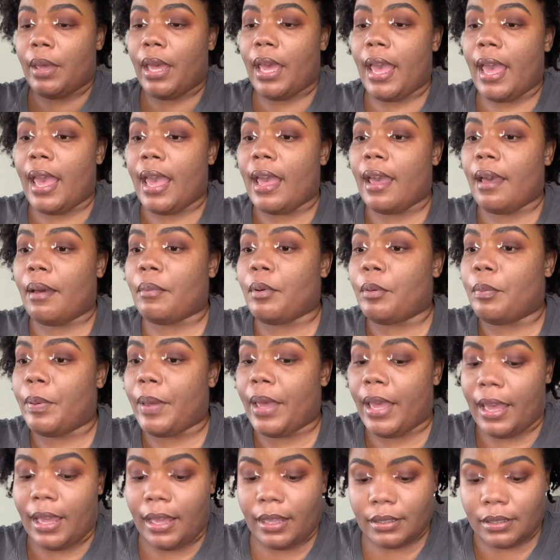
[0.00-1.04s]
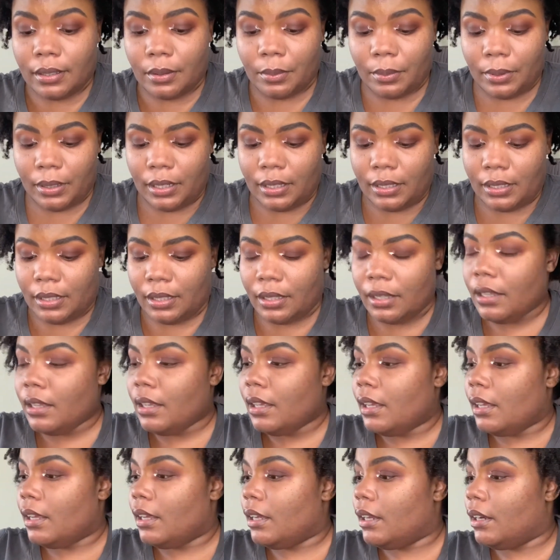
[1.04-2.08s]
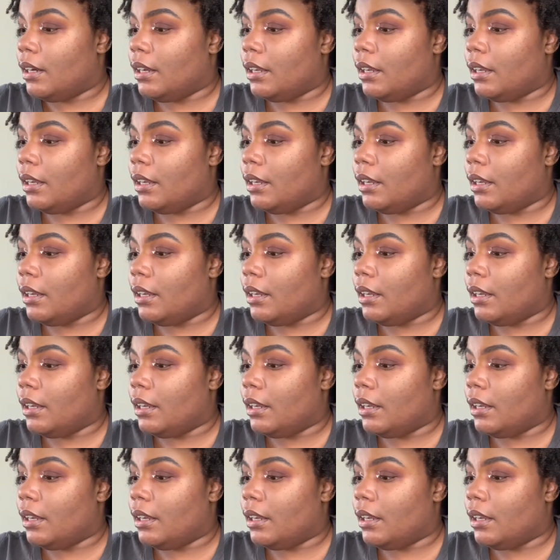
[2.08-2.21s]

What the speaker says: I'm gonna pat some of this in